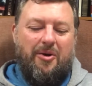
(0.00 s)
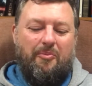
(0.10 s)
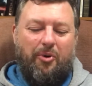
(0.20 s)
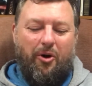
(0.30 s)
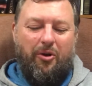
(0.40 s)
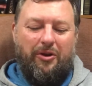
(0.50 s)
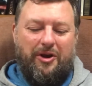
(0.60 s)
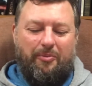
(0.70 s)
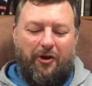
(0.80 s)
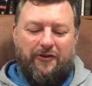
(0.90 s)
Paul, an
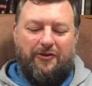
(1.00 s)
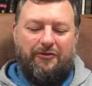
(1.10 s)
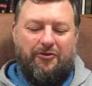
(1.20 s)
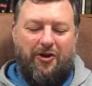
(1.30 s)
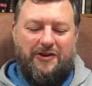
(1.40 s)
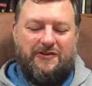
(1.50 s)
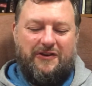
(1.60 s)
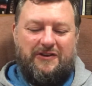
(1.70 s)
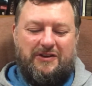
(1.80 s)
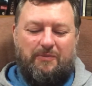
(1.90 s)
apostle of Christ
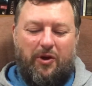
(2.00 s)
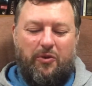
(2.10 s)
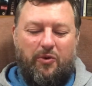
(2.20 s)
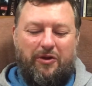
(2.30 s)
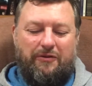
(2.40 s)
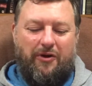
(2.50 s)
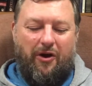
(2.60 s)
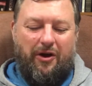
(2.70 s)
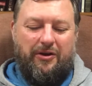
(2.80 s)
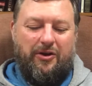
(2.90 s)
Jesus by the will of God,